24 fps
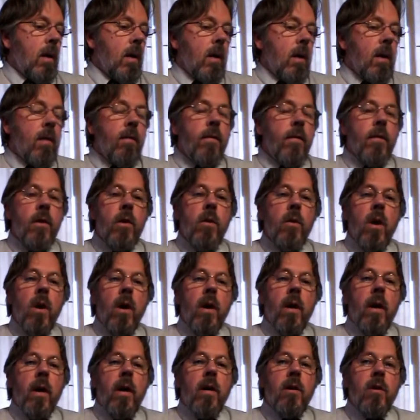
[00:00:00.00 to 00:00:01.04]
If you are
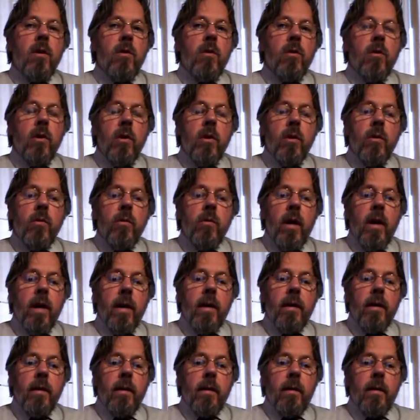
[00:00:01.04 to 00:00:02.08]
going to go
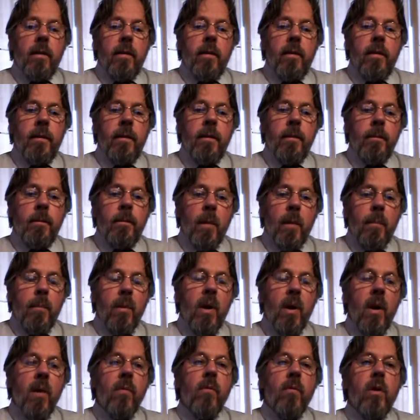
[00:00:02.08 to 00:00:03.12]
and
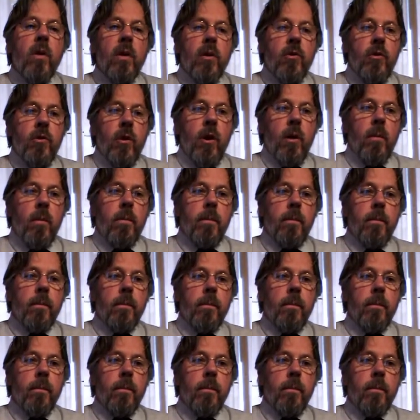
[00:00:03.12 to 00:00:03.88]
apply for a job,